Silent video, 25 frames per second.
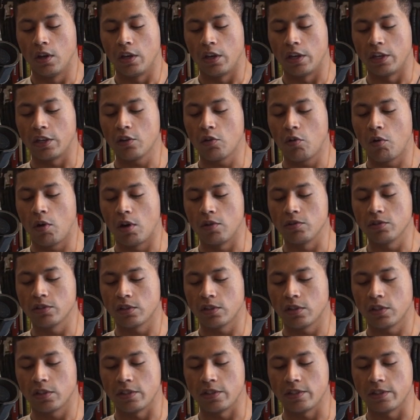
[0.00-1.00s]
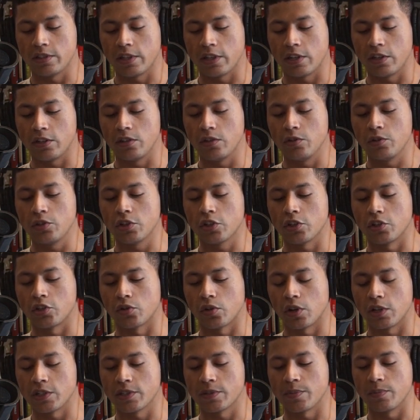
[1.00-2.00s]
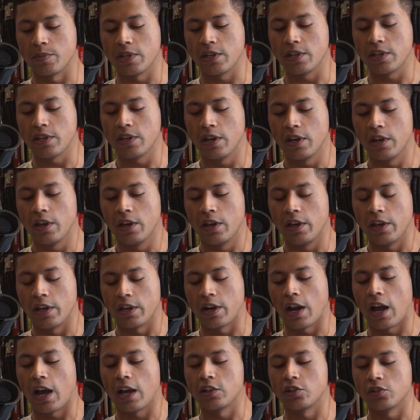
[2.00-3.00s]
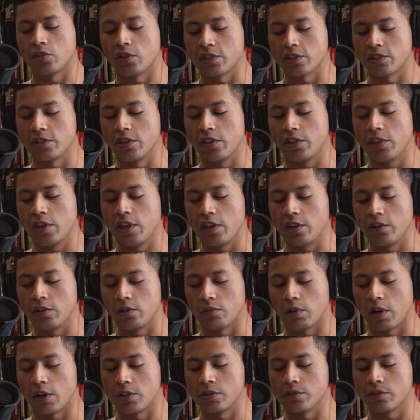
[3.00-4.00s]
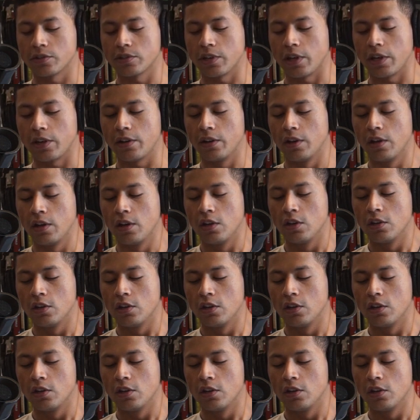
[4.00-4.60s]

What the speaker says: In quotes, he said, "You should trust me, and I trust Nathaniel," Rodgers said.